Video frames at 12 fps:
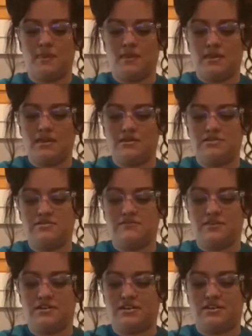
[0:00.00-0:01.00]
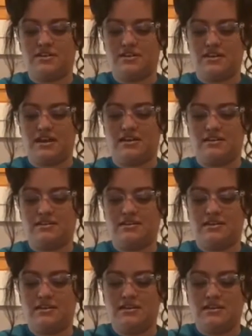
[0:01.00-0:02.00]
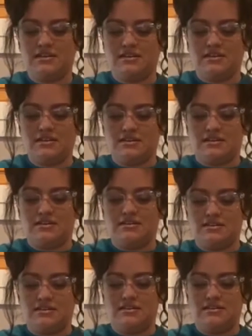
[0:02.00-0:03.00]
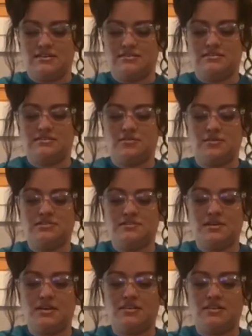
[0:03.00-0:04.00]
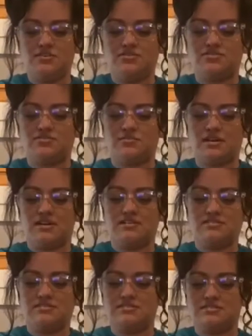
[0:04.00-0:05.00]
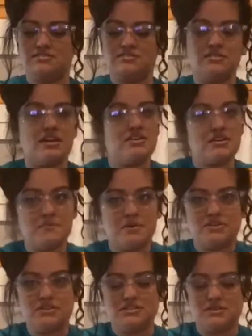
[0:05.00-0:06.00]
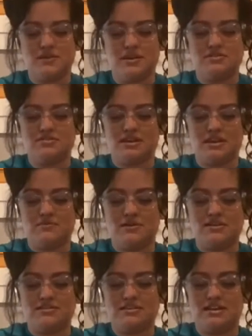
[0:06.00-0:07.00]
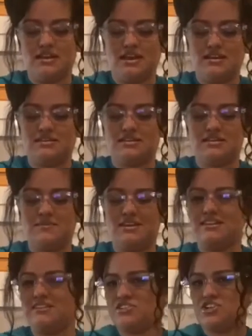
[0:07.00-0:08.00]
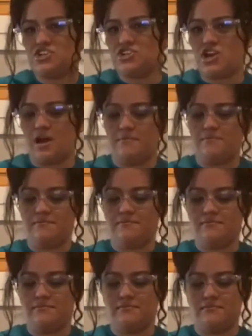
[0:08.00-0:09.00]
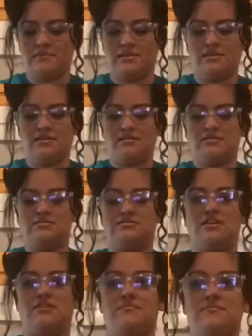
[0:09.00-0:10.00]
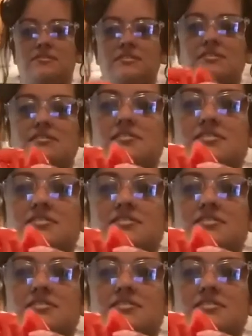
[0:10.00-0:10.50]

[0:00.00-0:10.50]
and do it vertically again. This is going to make little squares so that you can put the tomato sideways and it's gonna be easier to chop. So, your